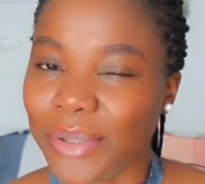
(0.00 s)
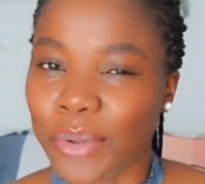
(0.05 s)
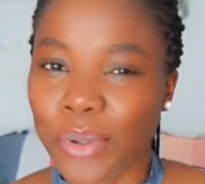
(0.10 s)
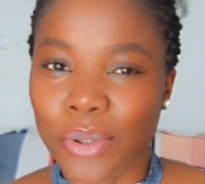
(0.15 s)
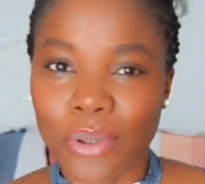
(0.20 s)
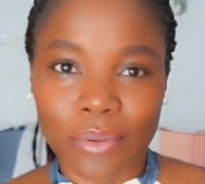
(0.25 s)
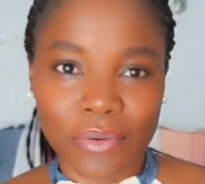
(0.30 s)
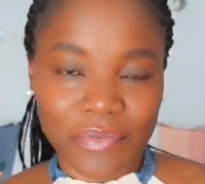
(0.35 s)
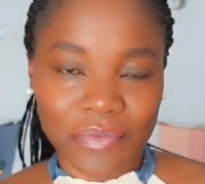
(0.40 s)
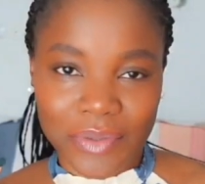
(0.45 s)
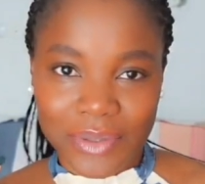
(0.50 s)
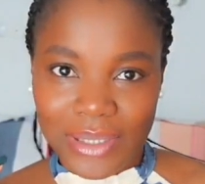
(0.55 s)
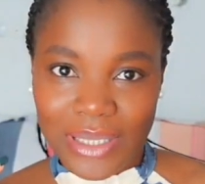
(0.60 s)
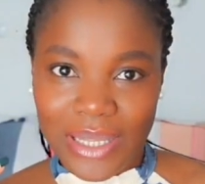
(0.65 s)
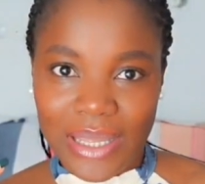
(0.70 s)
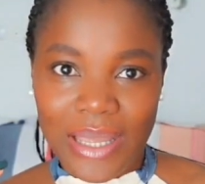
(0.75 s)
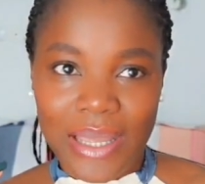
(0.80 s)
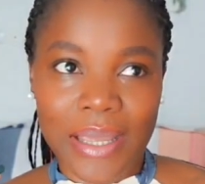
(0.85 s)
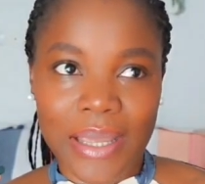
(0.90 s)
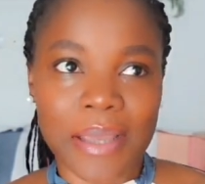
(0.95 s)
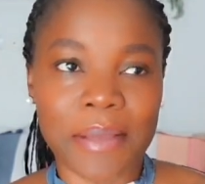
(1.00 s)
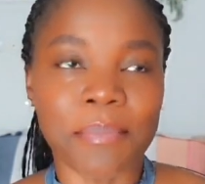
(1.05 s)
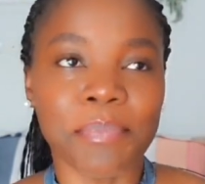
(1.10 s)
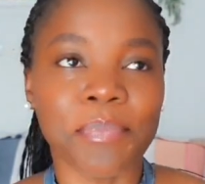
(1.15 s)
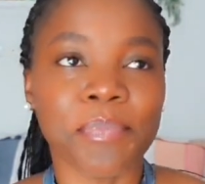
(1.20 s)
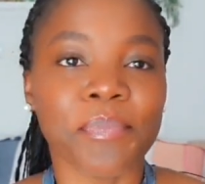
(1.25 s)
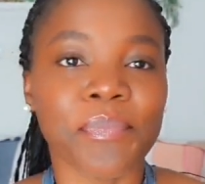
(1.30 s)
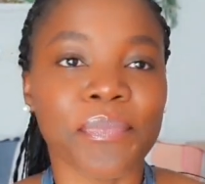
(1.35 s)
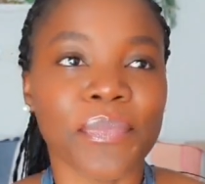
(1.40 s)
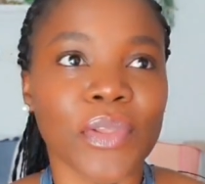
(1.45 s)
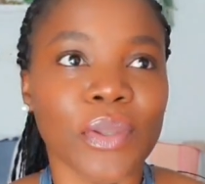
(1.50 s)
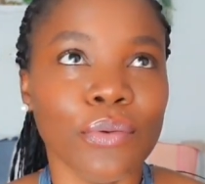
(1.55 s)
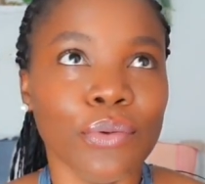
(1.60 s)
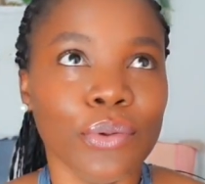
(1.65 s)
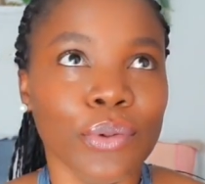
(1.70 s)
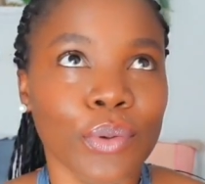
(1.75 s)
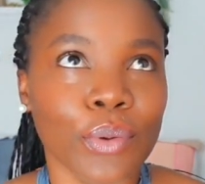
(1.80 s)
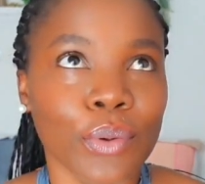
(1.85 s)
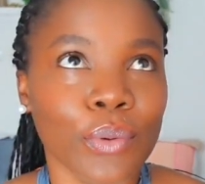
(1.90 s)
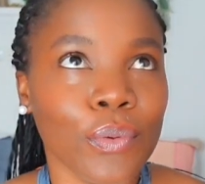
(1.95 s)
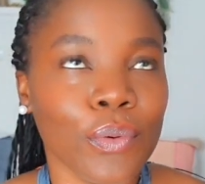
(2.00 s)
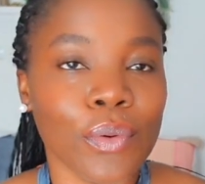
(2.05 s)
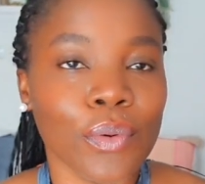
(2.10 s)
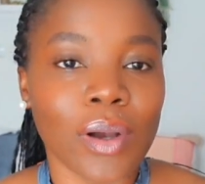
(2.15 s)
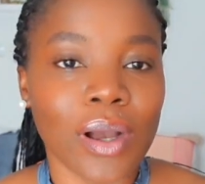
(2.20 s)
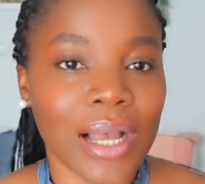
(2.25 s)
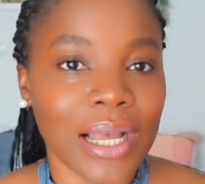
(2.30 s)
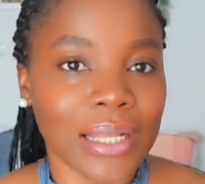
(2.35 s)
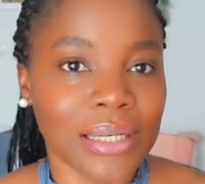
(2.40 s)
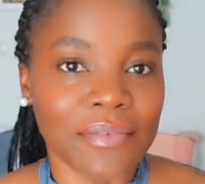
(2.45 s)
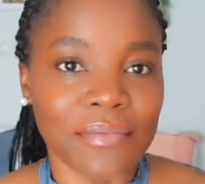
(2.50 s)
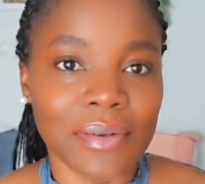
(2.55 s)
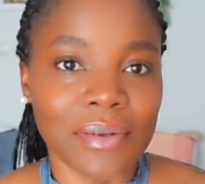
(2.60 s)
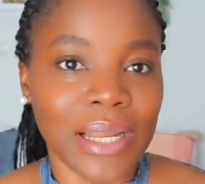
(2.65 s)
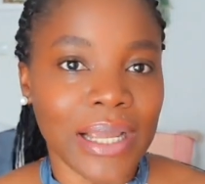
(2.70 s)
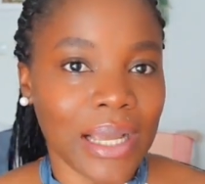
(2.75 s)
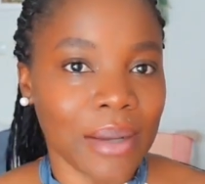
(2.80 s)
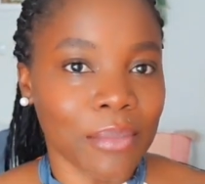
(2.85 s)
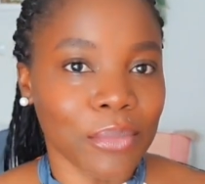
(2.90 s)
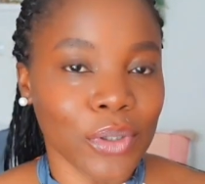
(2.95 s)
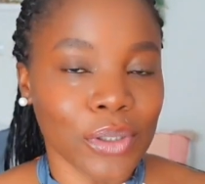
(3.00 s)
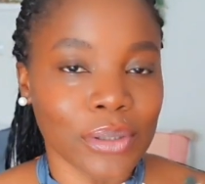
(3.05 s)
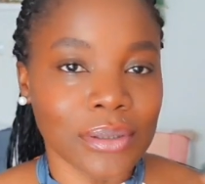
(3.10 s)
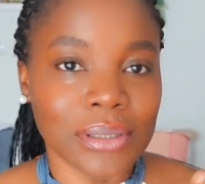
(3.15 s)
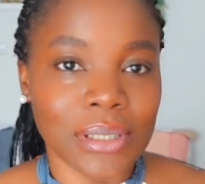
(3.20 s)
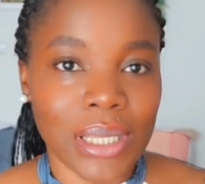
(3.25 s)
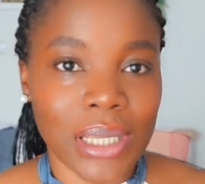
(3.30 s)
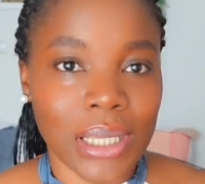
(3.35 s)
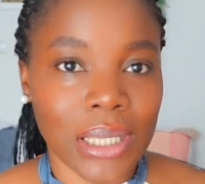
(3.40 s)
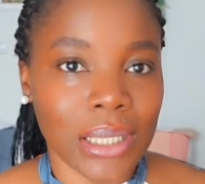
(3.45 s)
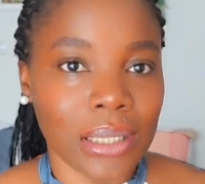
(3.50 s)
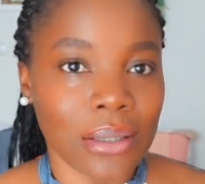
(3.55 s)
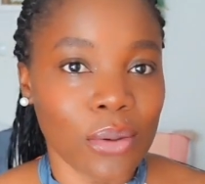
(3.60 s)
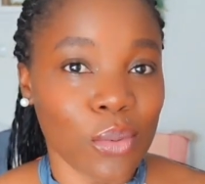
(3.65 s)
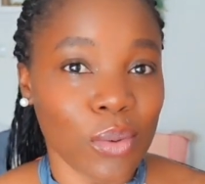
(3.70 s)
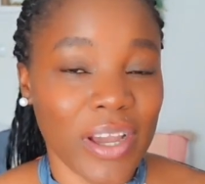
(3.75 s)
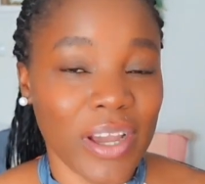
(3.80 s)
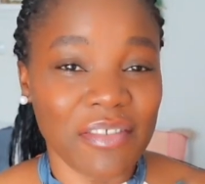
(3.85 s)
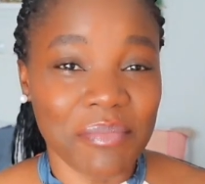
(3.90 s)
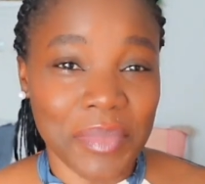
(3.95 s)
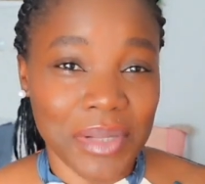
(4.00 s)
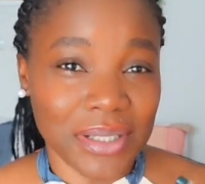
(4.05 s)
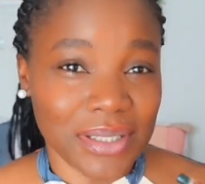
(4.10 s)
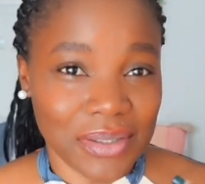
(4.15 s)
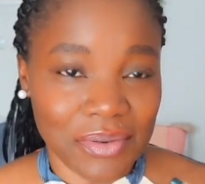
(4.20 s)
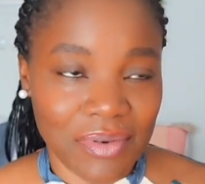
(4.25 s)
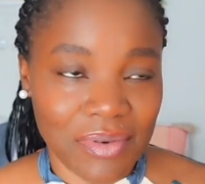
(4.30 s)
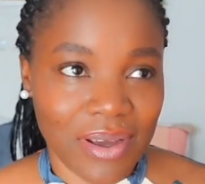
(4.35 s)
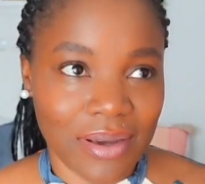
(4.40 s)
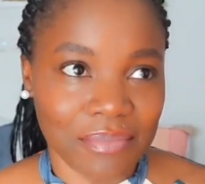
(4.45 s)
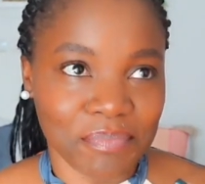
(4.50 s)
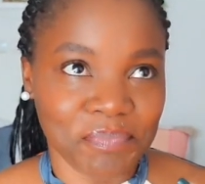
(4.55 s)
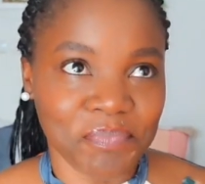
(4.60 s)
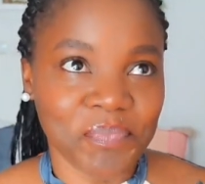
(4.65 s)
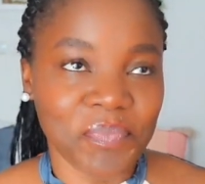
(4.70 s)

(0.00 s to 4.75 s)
don't cook for them, you know, and they feel like I'm not a wife material.